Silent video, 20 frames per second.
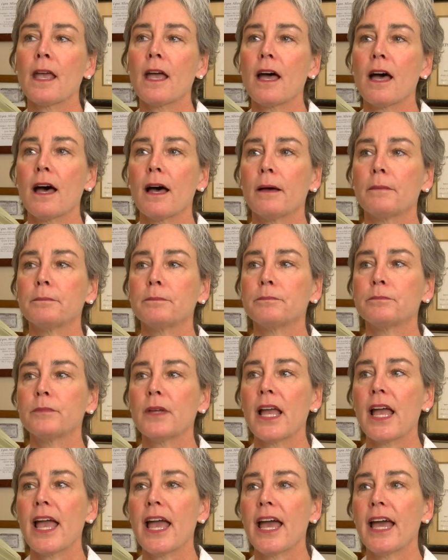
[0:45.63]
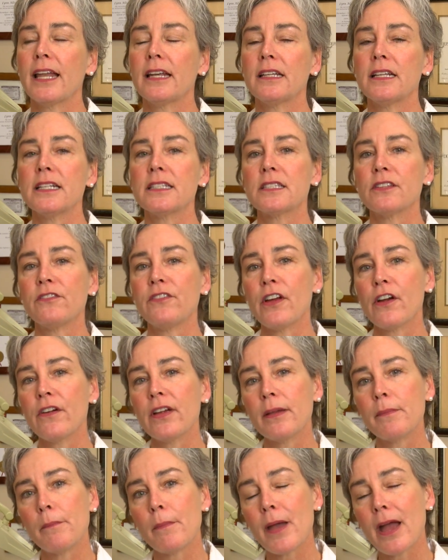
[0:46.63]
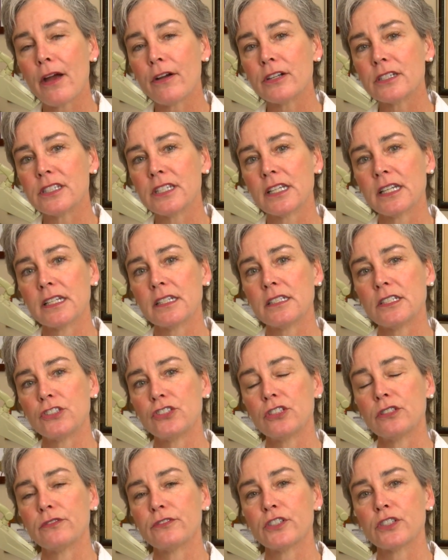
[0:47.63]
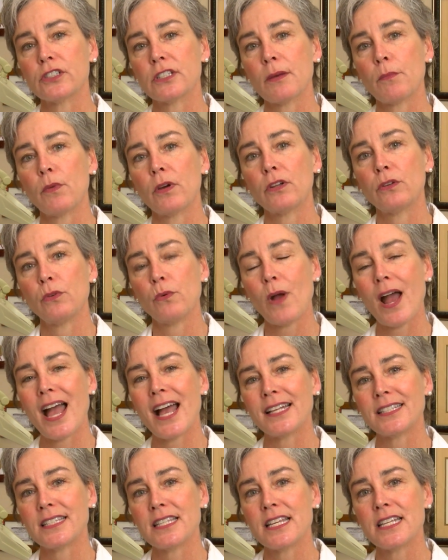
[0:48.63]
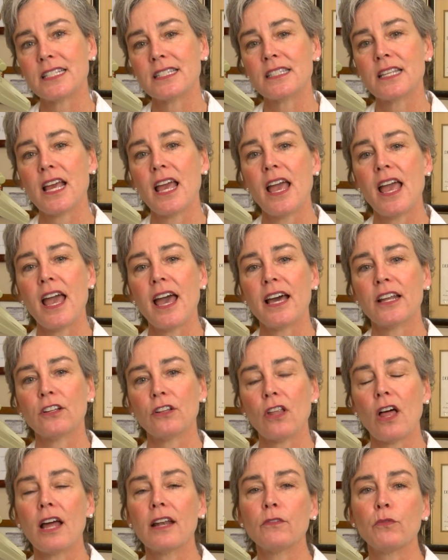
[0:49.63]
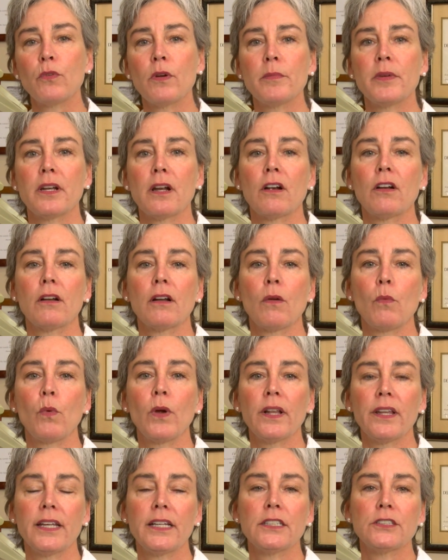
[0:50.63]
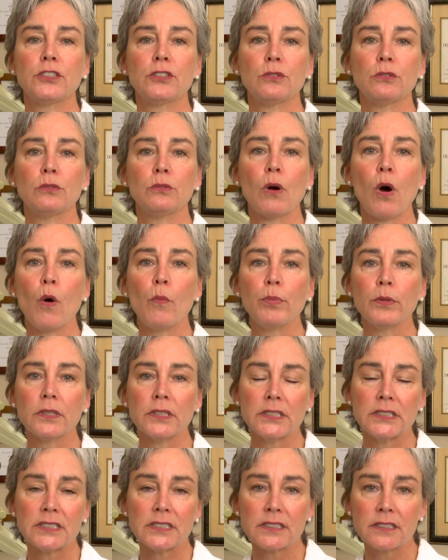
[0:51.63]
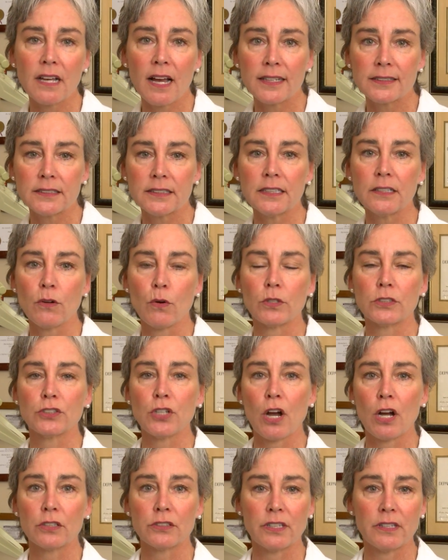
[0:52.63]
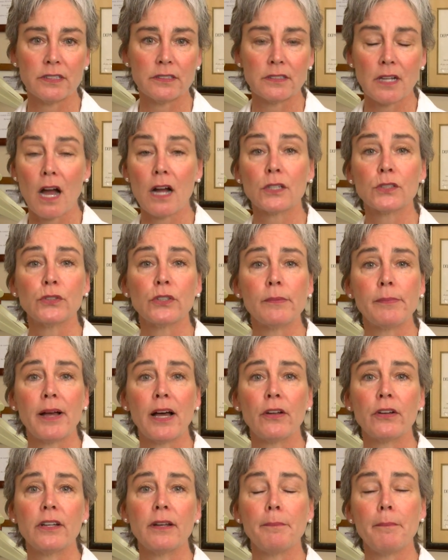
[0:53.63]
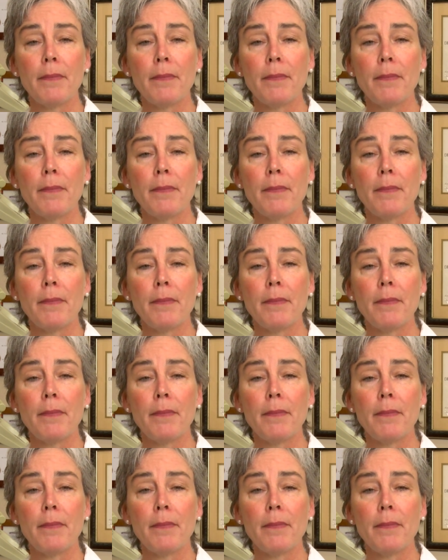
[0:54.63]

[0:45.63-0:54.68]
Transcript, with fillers: Um, and it's a very embarrassing condition for someone who has this. And a lot of women aren't willing to openly discuss it or talk to their doctor about it.